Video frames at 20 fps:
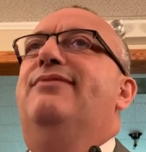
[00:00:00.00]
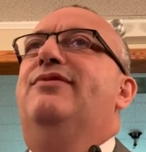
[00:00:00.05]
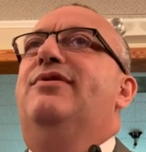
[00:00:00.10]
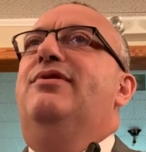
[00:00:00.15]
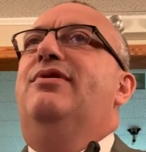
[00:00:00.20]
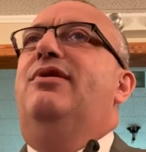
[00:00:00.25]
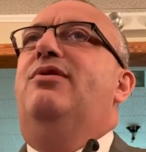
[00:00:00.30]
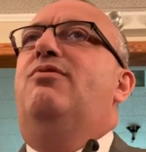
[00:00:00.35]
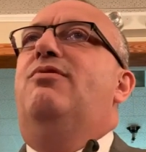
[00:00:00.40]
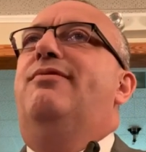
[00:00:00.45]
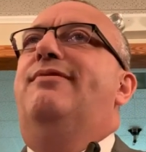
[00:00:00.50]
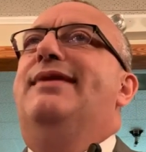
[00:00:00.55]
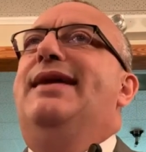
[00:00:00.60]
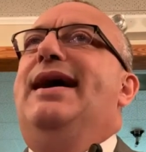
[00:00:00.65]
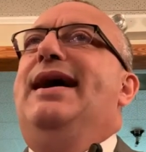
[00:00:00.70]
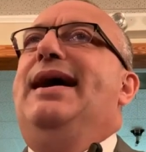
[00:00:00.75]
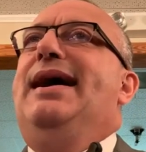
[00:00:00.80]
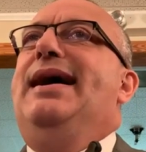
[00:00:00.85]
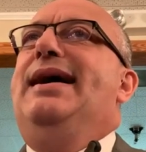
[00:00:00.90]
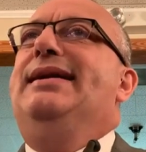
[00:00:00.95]
after the
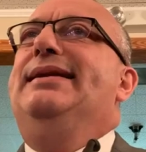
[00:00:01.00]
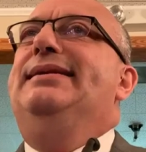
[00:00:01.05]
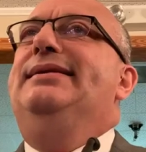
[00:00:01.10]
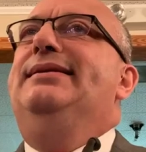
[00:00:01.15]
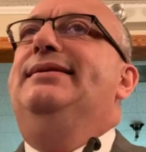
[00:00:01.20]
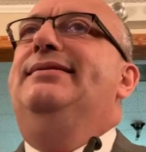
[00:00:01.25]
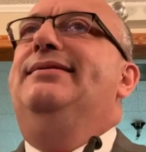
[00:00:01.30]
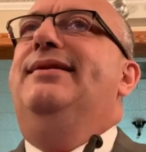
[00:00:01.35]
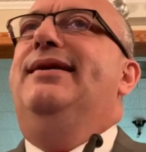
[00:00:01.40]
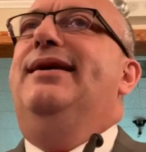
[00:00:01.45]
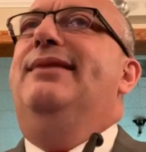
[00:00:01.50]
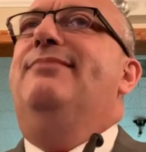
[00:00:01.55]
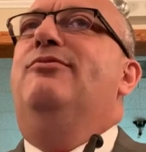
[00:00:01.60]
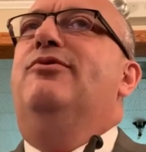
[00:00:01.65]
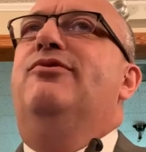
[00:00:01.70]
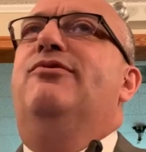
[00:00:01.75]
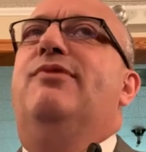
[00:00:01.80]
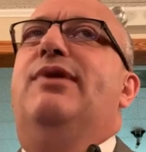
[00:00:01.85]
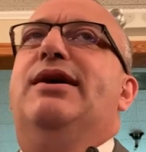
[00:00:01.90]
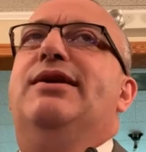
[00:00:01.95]
Lord died
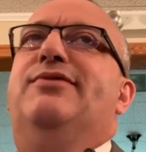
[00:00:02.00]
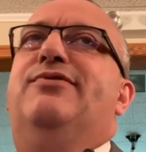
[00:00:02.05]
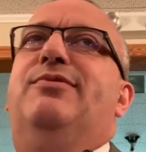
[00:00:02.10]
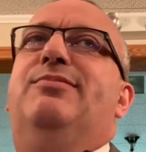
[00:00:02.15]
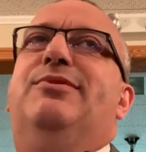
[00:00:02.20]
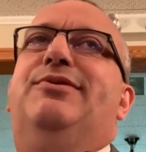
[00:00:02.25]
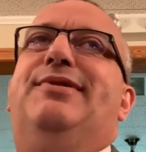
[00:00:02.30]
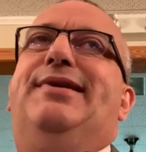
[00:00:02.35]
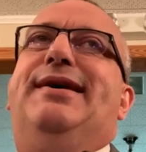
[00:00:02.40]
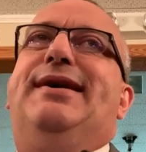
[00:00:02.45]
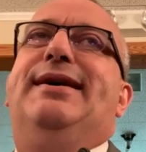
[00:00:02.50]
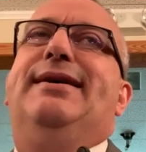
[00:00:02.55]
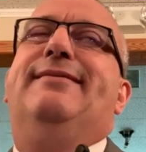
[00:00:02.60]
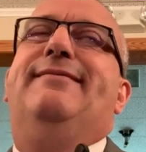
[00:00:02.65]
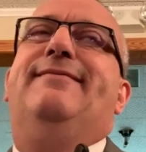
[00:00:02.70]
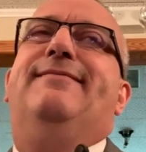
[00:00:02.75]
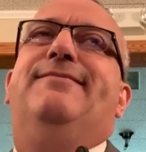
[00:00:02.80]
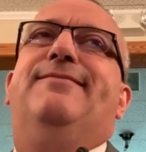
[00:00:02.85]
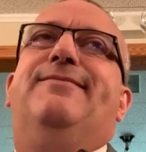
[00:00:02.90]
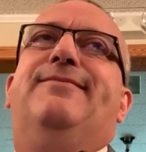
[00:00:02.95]
and was raised from the
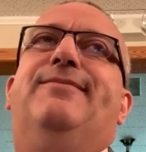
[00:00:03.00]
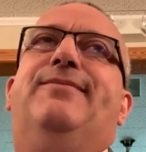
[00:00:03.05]
dead.